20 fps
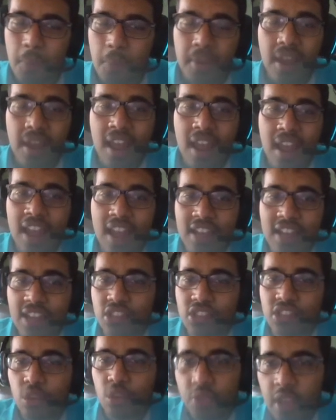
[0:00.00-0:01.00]
But I
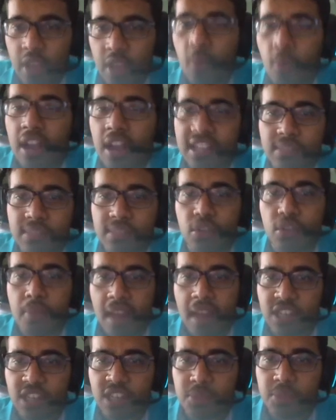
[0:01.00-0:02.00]
still think we got some good
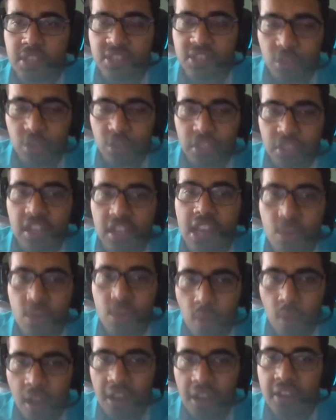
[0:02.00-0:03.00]
matchups. I still think
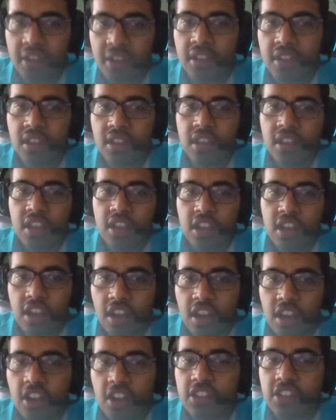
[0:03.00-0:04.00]
Iran,
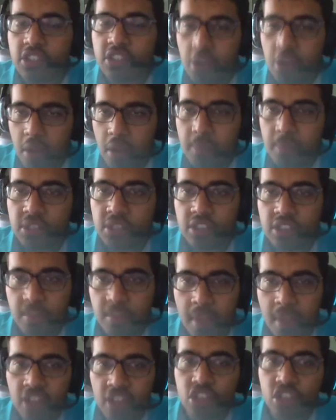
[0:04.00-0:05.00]
Saudi Arabia is a good
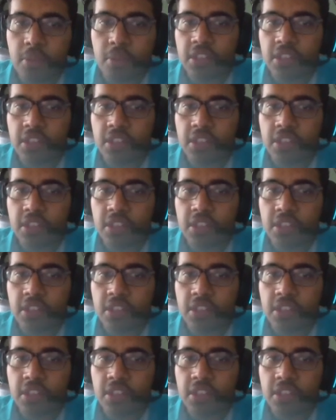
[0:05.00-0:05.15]
matchup.